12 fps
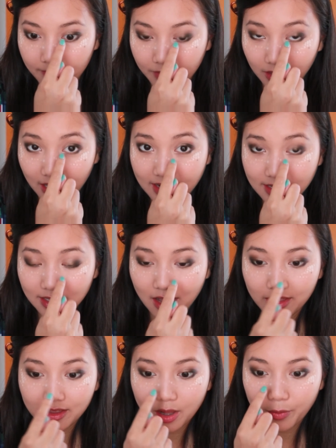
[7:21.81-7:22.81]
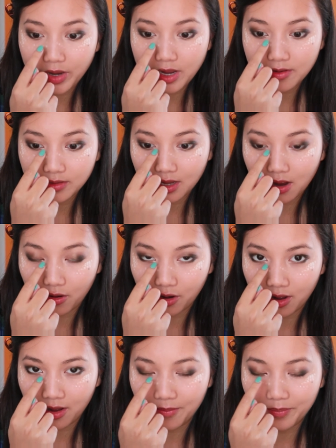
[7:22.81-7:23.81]
the lightest color that we use are
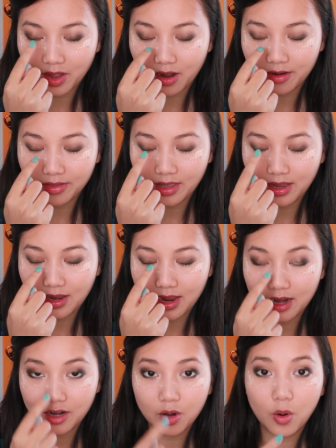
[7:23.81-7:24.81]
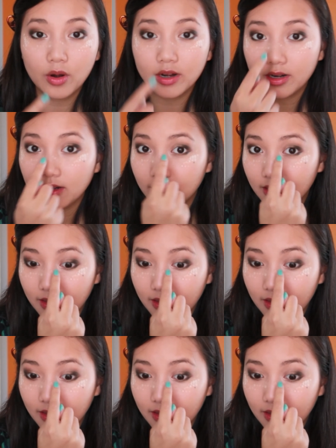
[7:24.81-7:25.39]
on the inner corner.